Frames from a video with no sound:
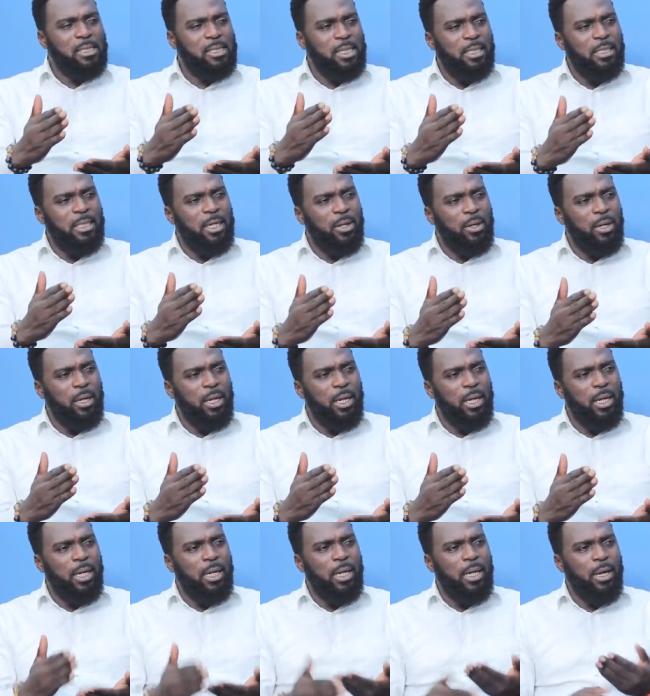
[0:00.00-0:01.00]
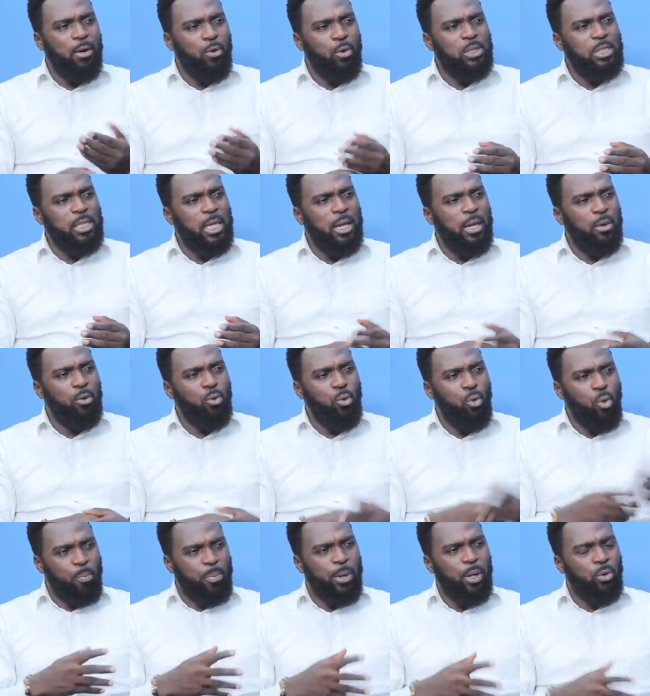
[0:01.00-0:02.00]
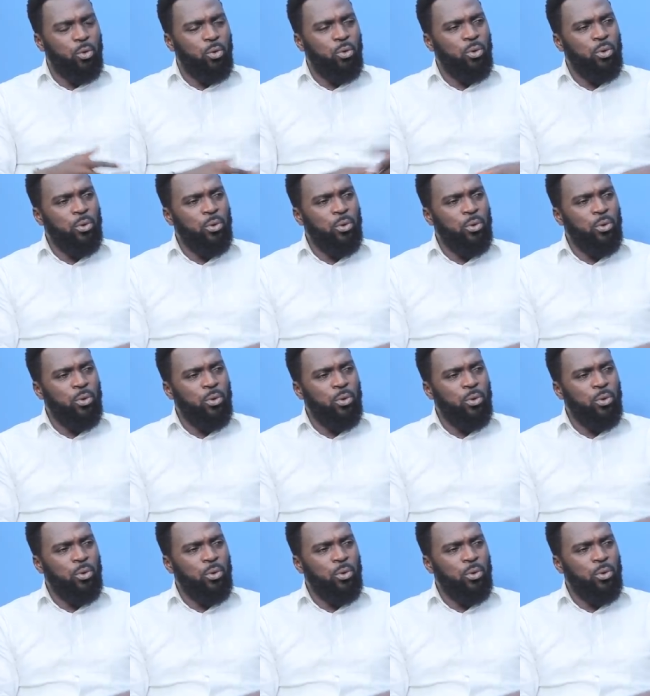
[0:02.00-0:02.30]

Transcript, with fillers: said dear, I was a penum.